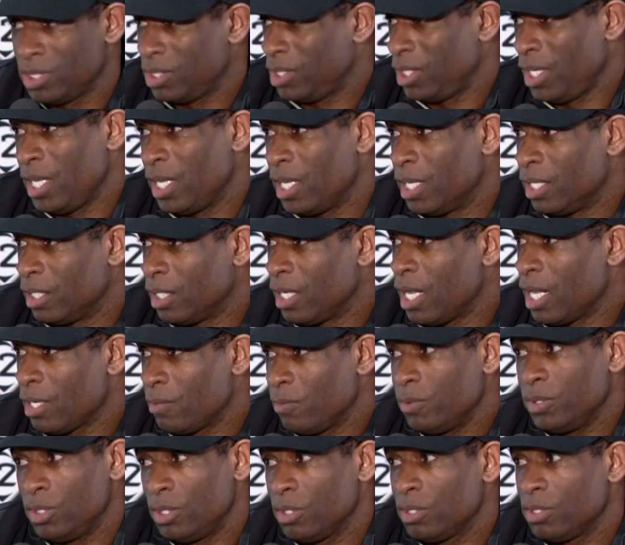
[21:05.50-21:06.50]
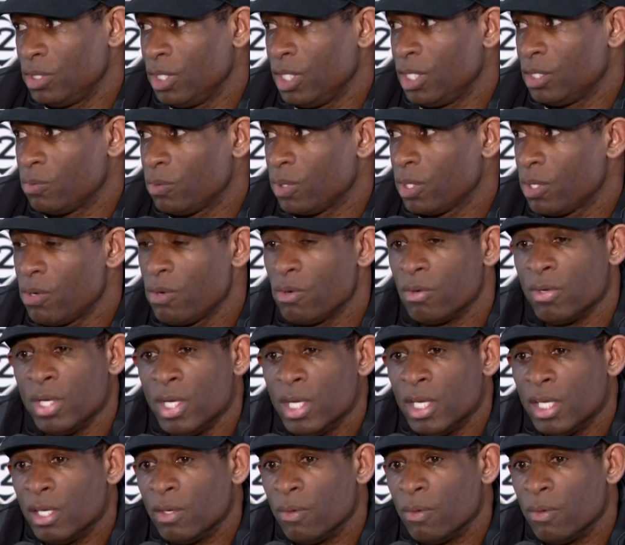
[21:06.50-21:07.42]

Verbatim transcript: you could see it. I wish you could see us recruit.